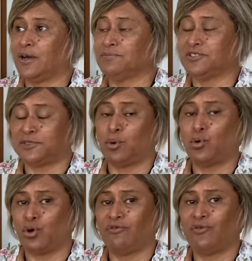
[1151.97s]

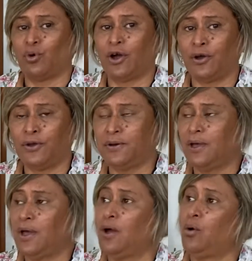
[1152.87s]
spawn of your own,
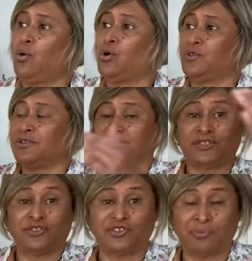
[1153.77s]
or
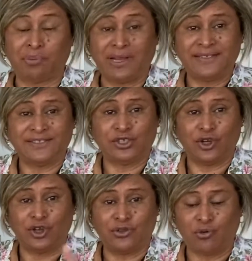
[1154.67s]
that's siblings,
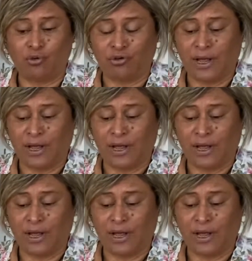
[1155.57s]
the